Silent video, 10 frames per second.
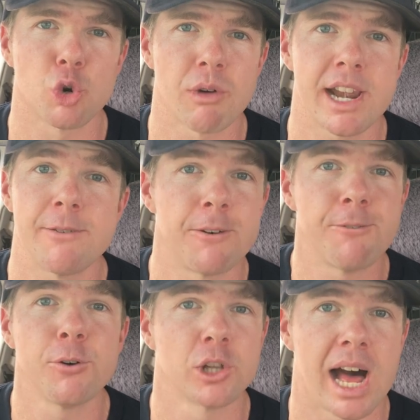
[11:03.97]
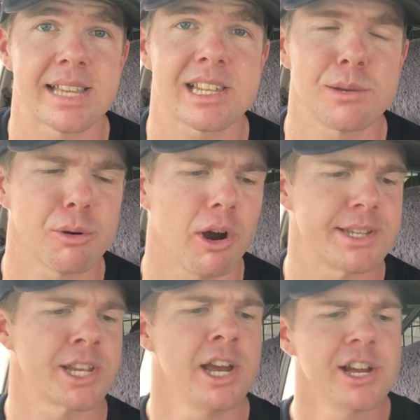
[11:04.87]
already for full asking
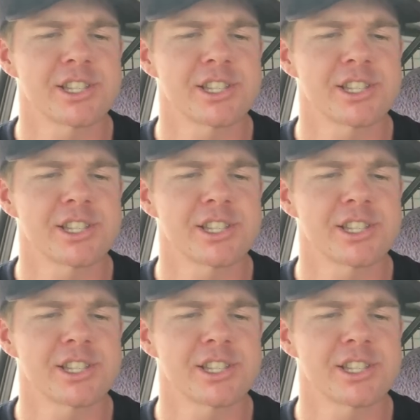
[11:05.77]
price.